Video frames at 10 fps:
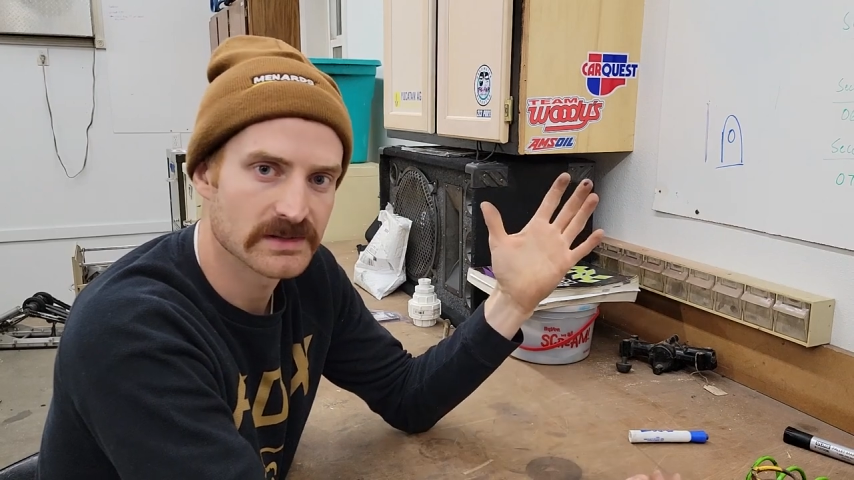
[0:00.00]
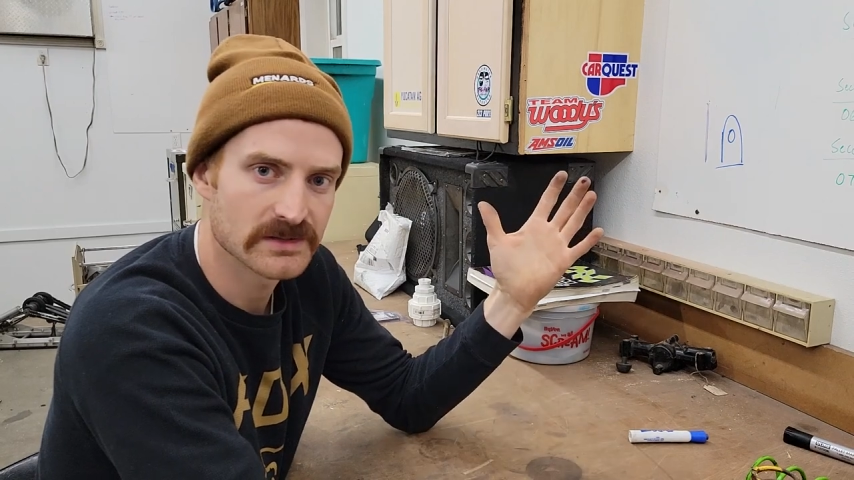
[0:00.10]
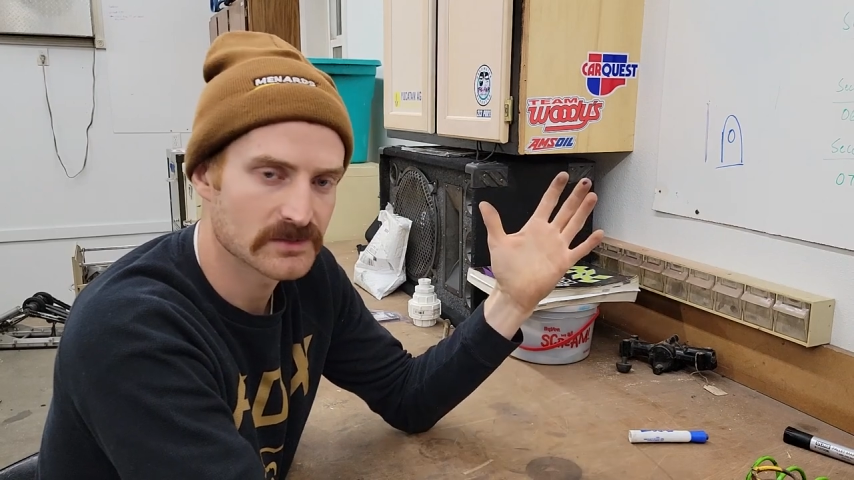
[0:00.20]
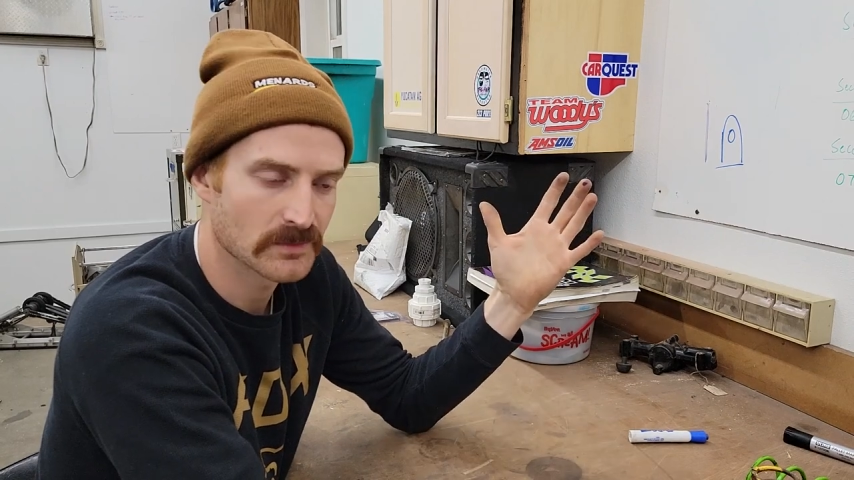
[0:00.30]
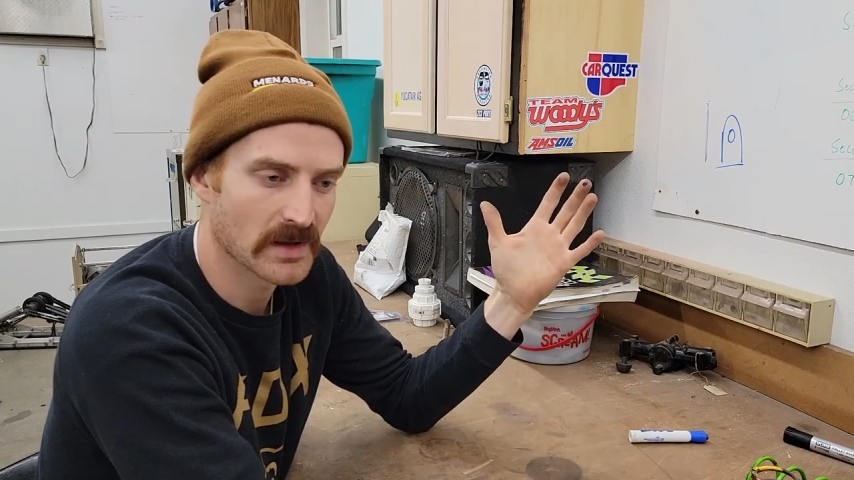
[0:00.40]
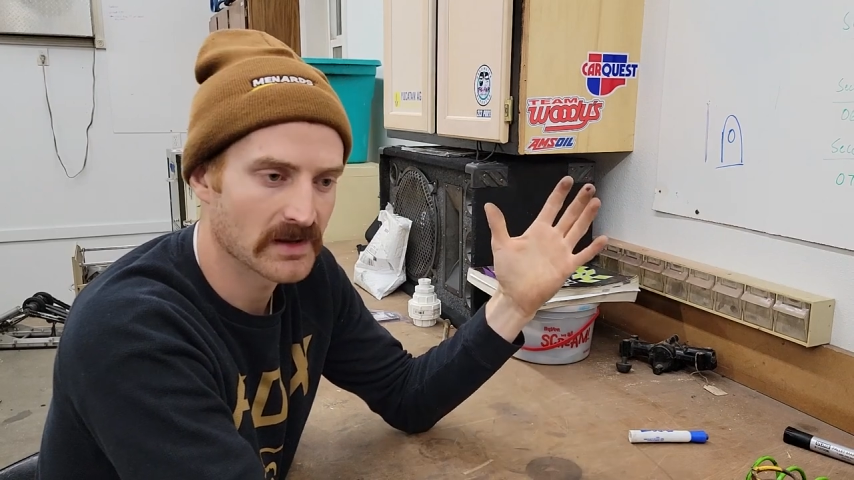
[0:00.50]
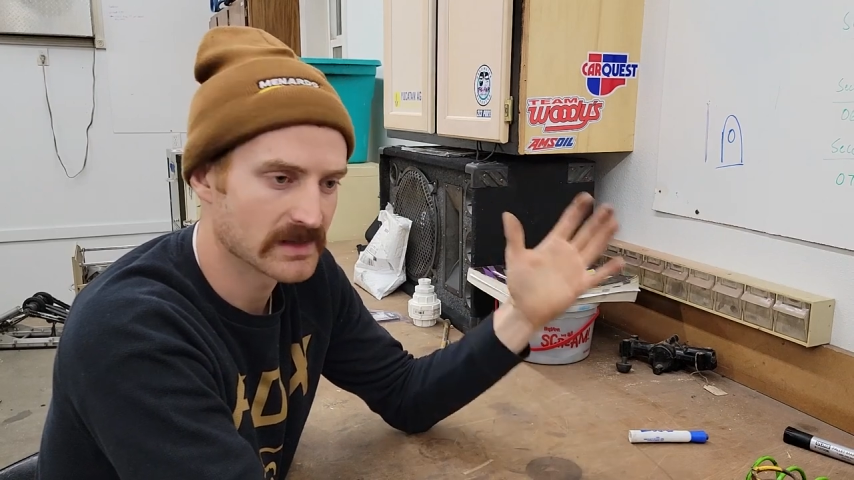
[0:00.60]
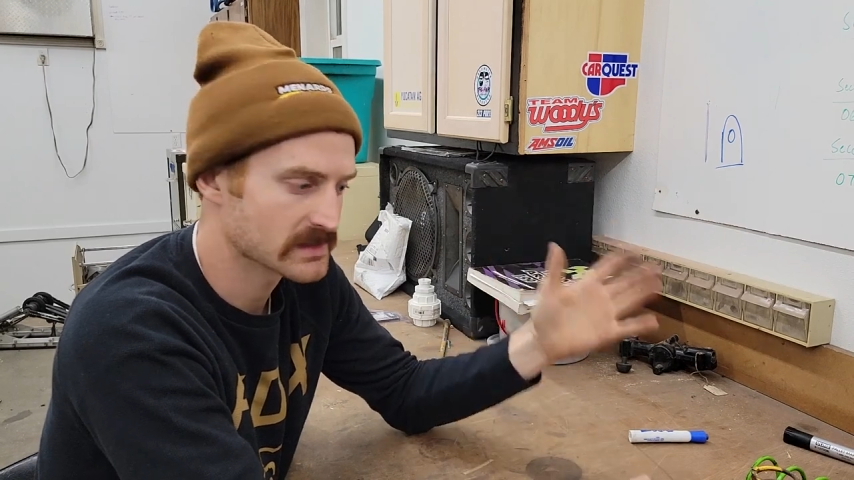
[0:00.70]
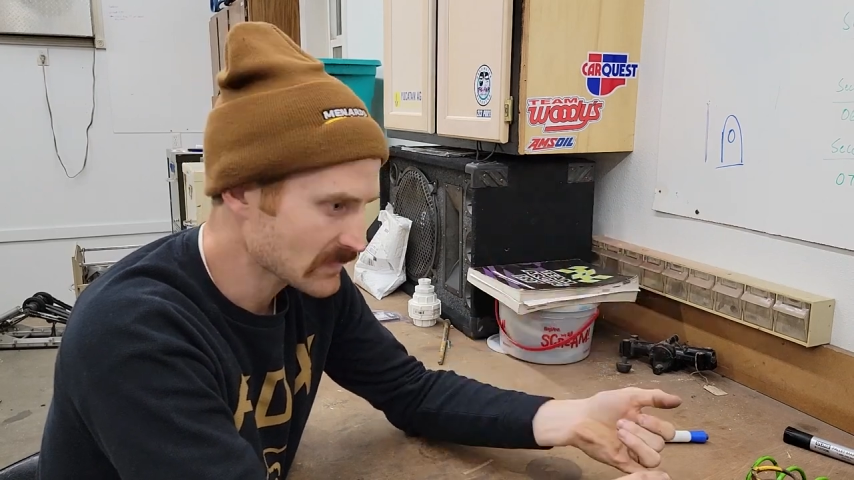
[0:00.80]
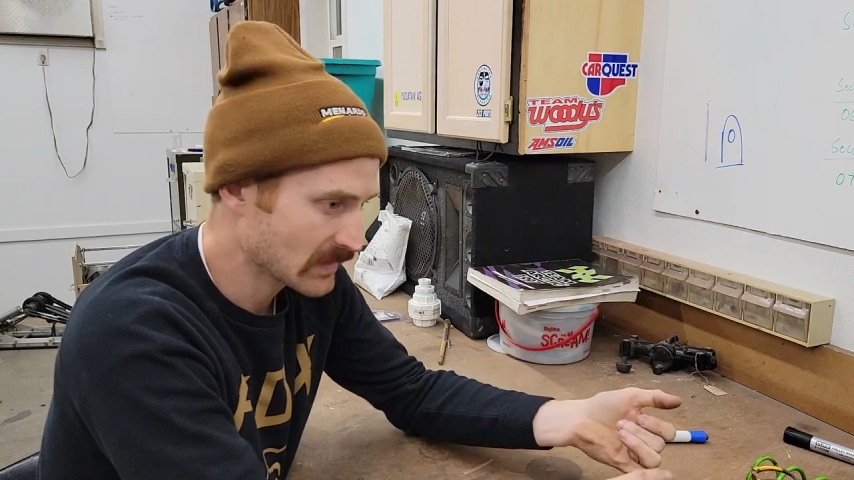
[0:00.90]
It's
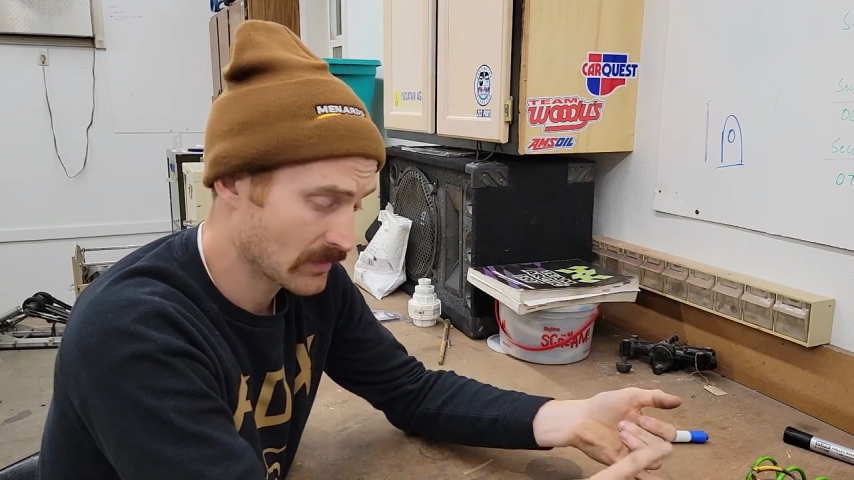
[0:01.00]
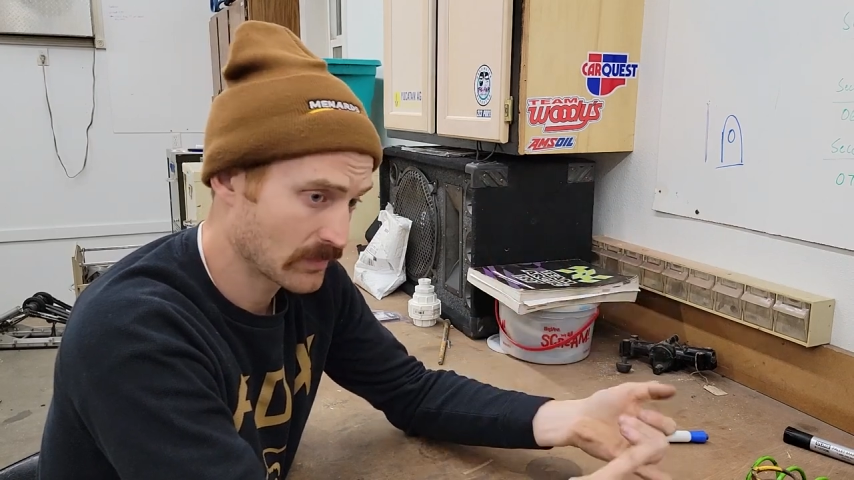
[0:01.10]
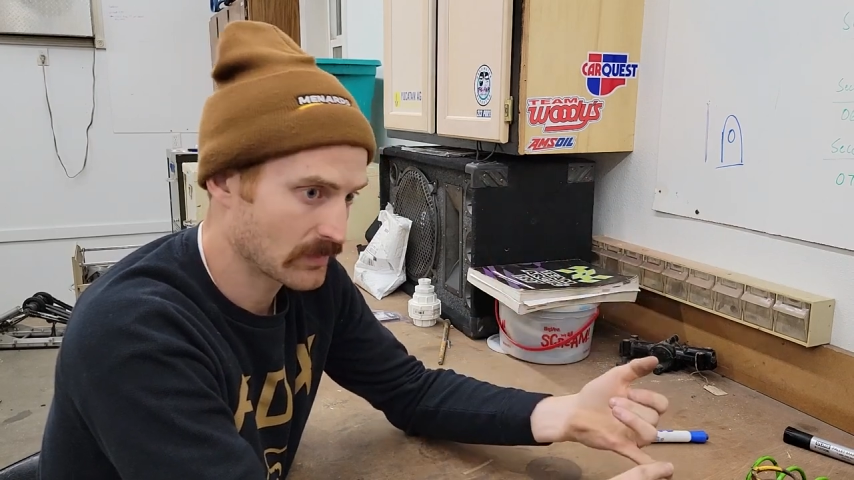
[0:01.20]
tremendous. You know,